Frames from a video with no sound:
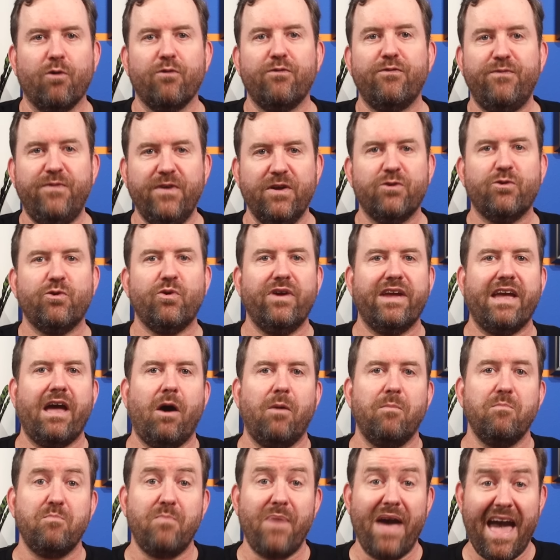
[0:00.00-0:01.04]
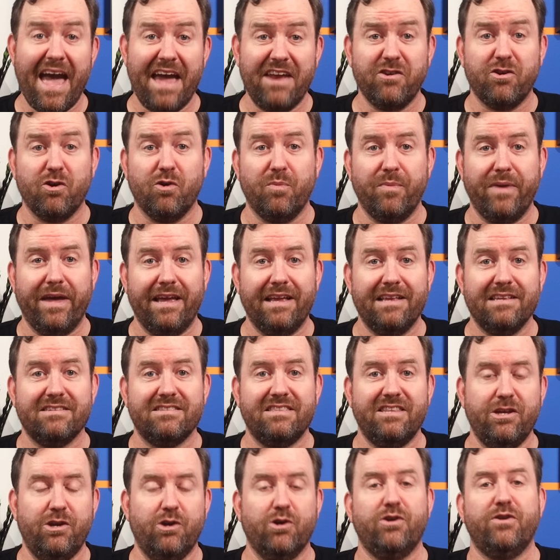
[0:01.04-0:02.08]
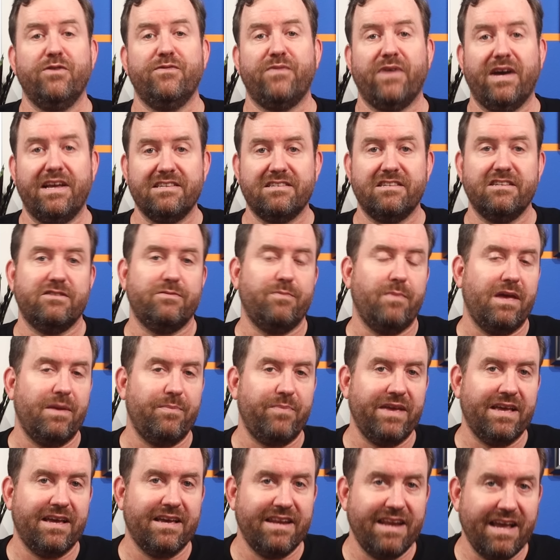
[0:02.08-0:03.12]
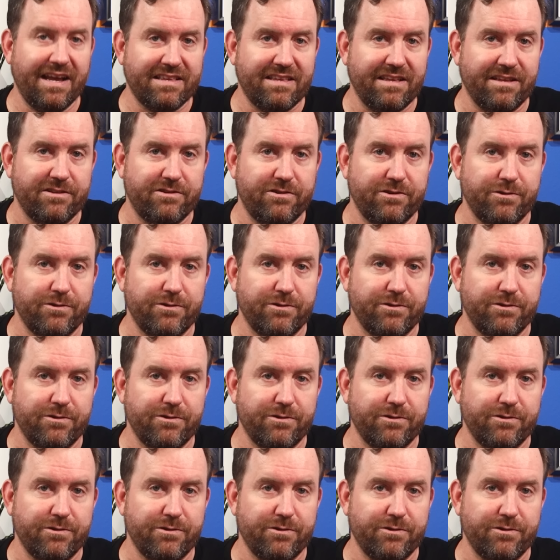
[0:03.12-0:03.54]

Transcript: or filtering out bad domains that your devices may be connecting